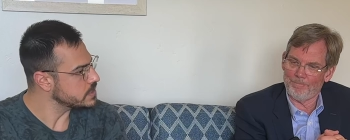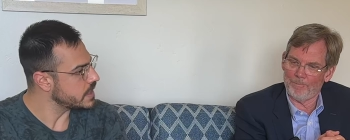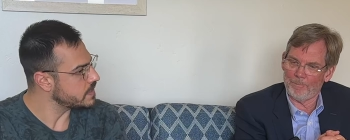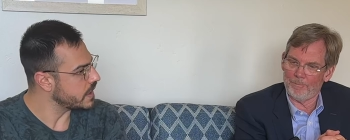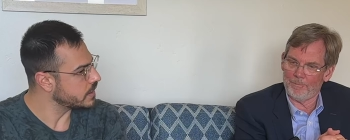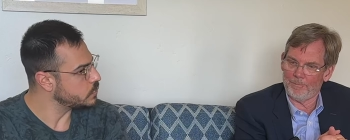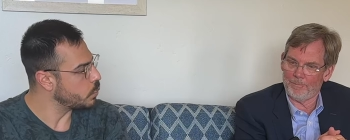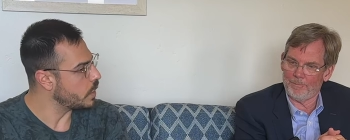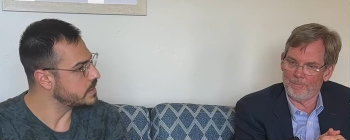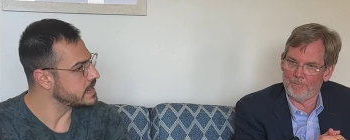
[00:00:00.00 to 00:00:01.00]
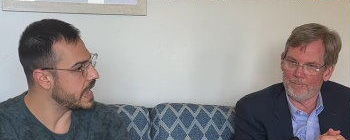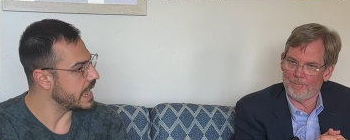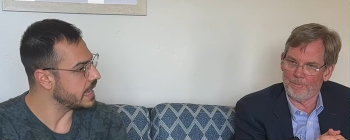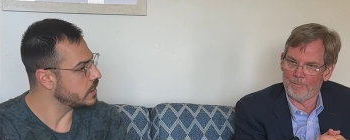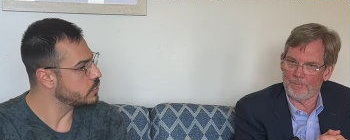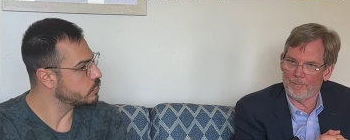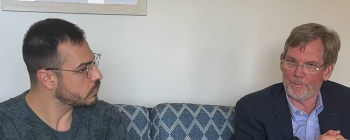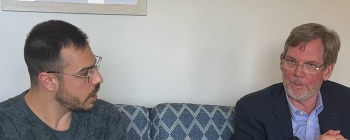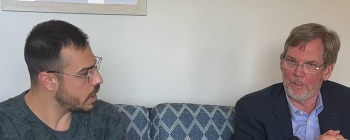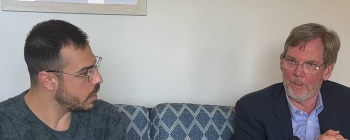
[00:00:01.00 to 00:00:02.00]
Speaker 1: that that could one day
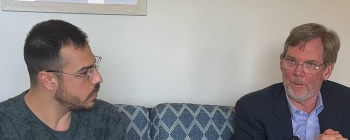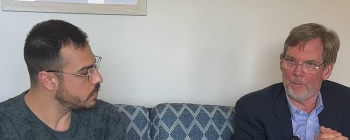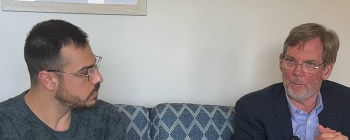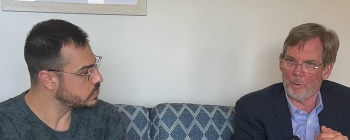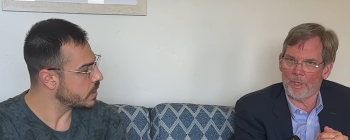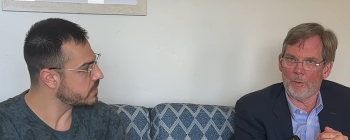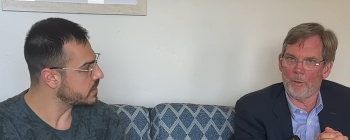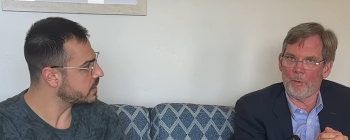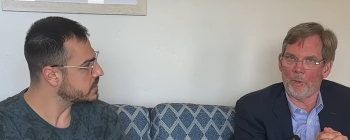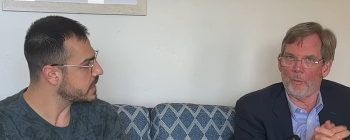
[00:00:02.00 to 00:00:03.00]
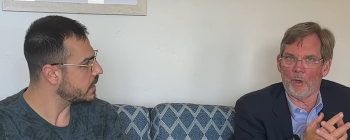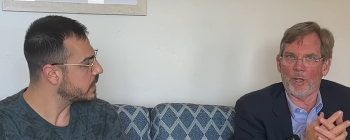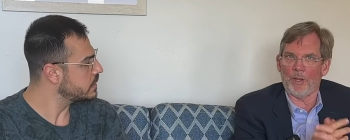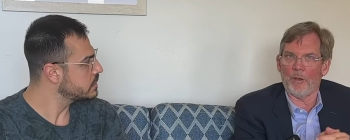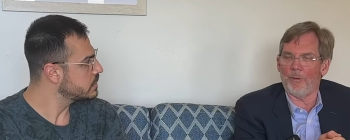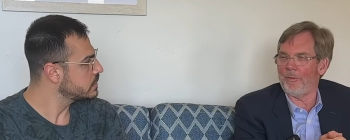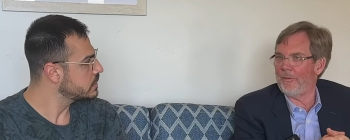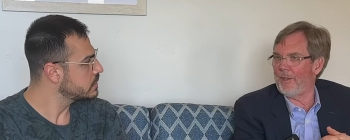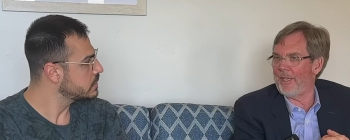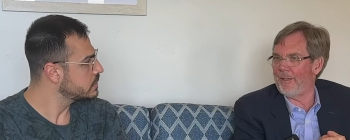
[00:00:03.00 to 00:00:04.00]
grow. Do we're, you have anything we're, we're going
Speaker 2: to go to
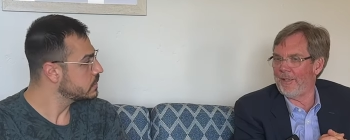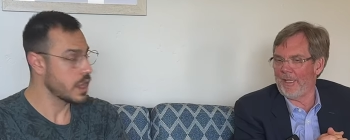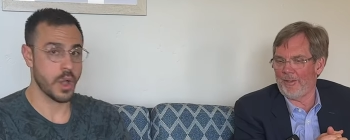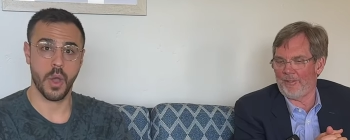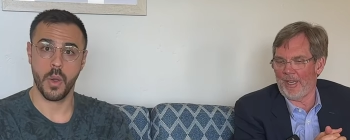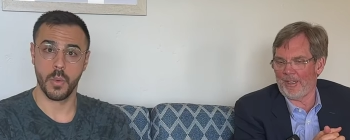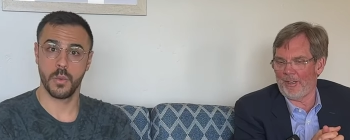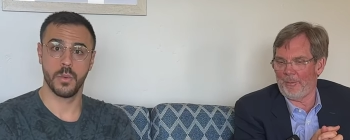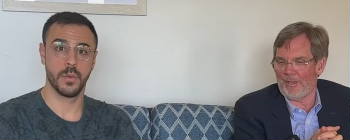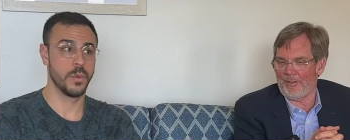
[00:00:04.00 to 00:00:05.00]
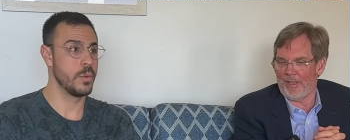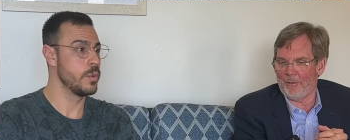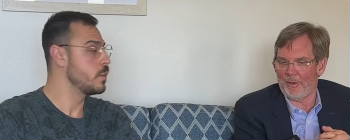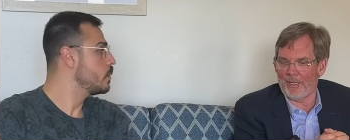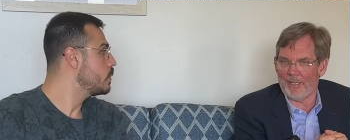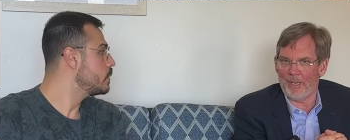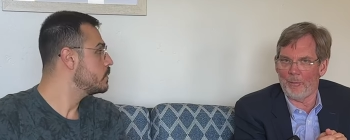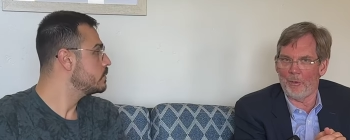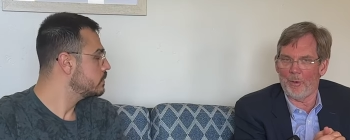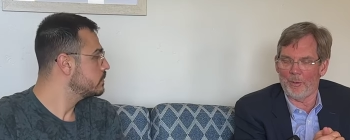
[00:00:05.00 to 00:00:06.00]
15. It's not going to be 10 right now,
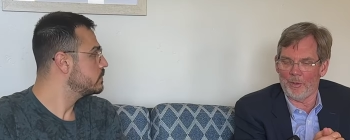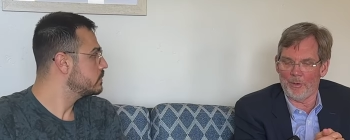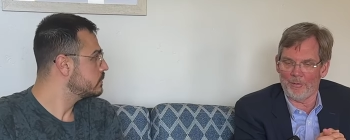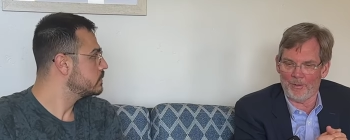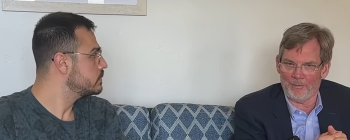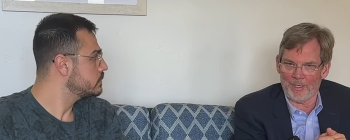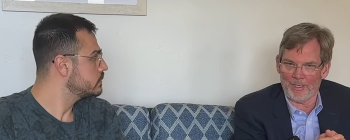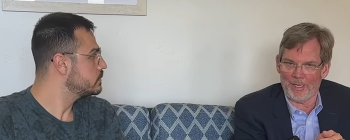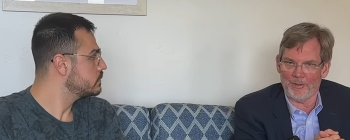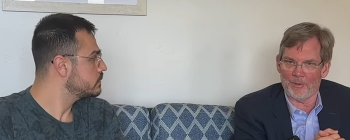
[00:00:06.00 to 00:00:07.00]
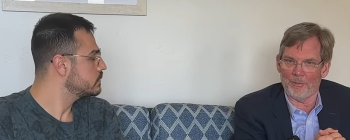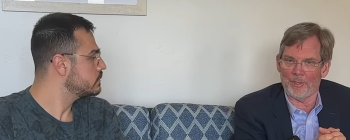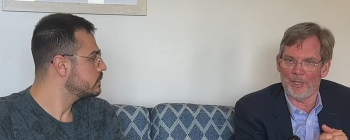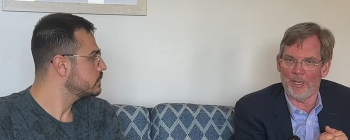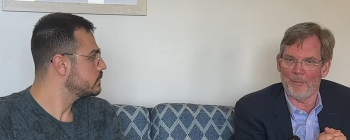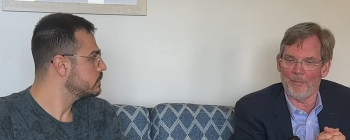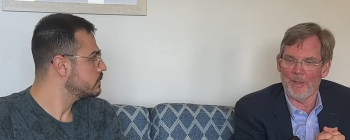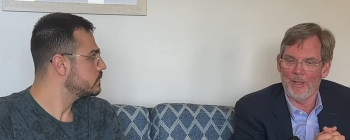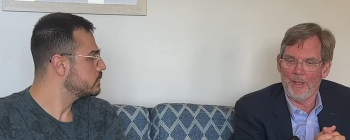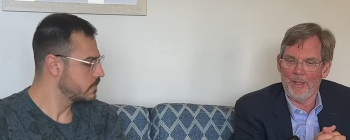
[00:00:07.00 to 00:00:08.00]
but we will go to 15 days over time.
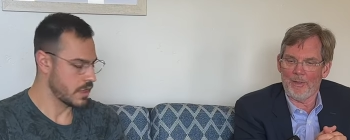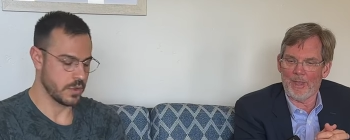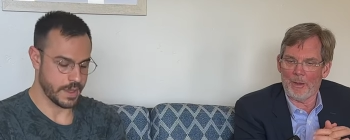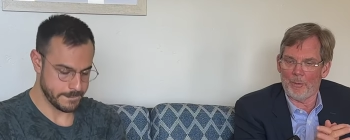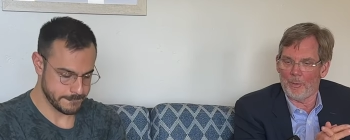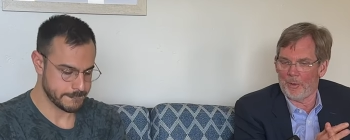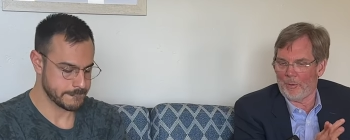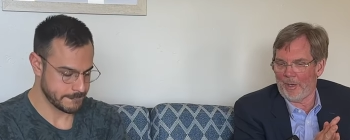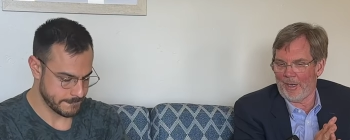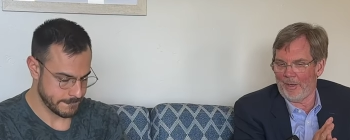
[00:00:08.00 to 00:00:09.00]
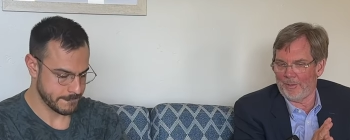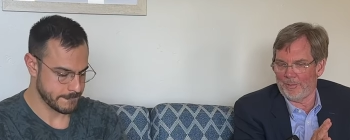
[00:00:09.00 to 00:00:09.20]
That will require